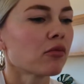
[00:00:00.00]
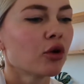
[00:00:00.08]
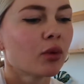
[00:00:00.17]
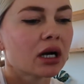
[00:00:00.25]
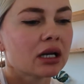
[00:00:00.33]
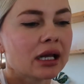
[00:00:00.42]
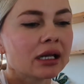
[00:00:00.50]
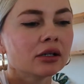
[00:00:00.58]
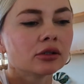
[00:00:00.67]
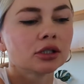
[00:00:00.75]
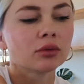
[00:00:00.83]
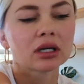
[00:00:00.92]
you want an egg
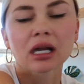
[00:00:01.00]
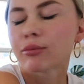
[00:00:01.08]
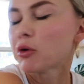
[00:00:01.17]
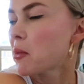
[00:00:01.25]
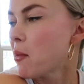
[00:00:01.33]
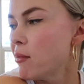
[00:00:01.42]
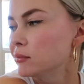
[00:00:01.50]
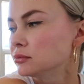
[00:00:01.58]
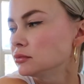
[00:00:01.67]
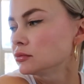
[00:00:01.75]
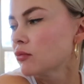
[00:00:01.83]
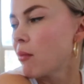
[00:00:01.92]
or you want an apple?
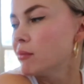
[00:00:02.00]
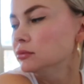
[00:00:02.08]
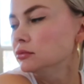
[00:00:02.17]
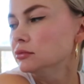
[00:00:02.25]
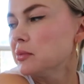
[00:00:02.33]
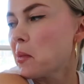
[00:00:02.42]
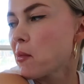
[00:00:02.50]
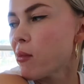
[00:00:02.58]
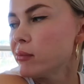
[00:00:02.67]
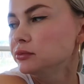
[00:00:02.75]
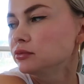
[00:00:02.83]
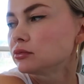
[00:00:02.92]

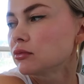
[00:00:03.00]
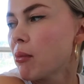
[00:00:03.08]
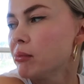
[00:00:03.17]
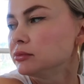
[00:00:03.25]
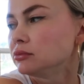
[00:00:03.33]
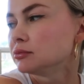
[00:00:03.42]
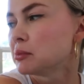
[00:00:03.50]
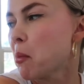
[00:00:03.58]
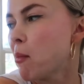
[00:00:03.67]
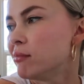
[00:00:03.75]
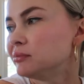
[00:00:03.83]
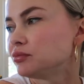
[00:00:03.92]
Um,
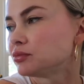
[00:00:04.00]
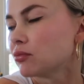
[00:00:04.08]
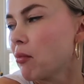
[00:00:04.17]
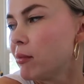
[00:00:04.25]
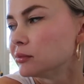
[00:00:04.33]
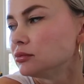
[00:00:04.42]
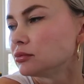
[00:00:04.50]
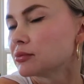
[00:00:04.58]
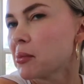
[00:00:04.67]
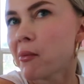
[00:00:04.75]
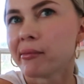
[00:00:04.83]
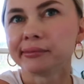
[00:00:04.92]
you have
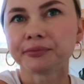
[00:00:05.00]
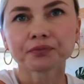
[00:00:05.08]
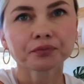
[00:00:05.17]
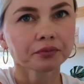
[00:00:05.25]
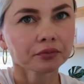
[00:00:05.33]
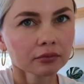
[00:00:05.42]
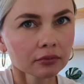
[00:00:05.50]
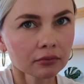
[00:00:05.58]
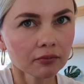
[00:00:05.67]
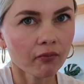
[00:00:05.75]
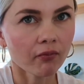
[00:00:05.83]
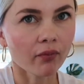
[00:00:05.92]
one egg, I
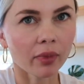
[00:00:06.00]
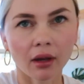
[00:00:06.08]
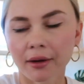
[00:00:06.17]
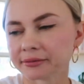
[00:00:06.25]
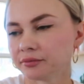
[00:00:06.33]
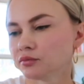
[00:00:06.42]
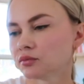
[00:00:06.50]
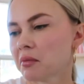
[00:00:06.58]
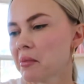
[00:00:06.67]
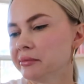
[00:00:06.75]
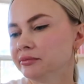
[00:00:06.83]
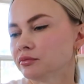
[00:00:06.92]
have one egg to
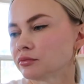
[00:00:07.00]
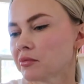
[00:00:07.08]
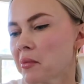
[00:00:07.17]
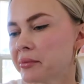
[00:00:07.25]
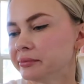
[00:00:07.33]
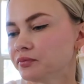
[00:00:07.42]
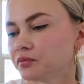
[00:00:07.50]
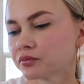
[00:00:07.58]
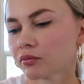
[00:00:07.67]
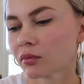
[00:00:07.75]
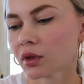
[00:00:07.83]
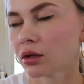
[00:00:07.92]
eat.
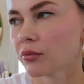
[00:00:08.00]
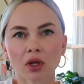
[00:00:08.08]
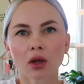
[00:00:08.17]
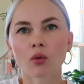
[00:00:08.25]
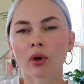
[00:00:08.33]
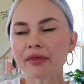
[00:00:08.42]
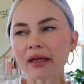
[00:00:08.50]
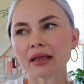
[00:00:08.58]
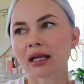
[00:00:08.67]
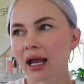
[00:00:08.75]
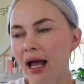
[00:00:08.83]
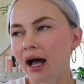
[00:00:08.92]
One thing
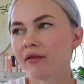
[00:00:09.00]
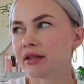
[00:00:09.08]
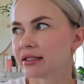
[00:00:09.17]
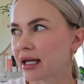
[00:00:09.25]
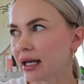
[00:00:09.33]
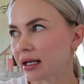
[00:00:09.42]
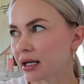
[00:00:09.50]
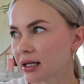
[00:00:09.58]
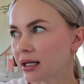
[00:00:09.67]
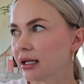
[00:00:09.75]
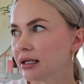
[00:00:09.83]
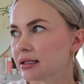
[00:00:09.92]
that I have
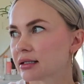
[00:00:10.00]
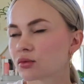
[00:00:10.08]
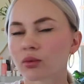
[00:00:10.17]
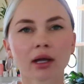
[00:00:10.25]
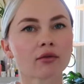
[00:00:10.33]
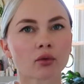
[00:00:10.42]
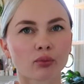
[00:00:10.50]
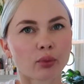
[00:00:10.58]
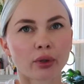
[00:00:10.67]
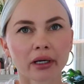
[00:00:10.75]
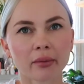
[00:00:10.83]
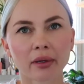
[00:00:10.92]
decided is we have a
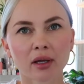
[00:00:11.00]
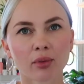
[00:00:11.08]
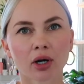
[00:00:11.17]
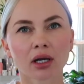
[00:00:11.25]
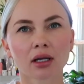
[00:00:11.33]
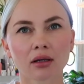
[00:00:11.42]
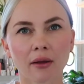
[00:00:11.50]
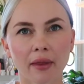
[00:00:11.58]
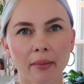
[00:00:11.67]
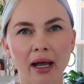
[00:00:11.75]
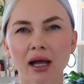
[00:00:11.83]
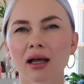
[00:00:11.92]
pretty big parking lot in the
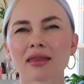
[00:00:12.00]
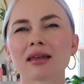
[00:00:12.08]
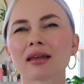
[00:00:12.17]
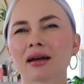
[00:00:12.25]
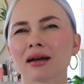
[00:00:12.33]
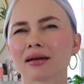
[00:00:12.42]
back. I think